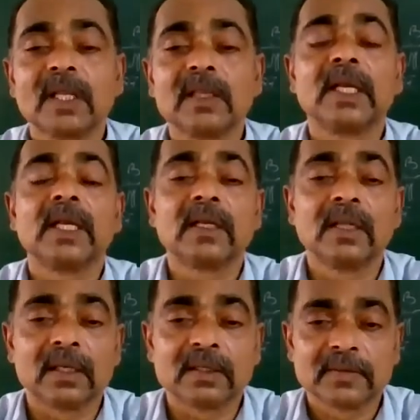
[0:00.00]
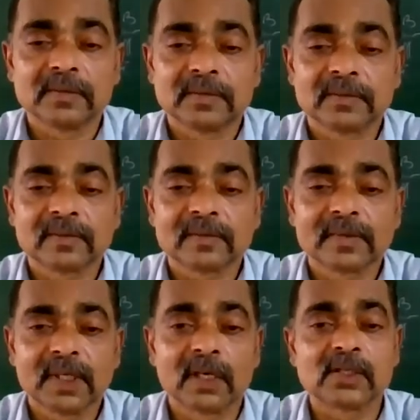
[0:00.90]
They did that.
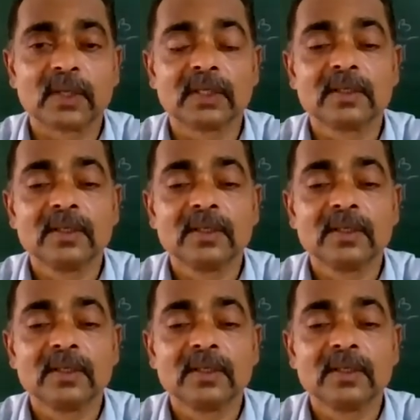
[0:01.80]
Understood it?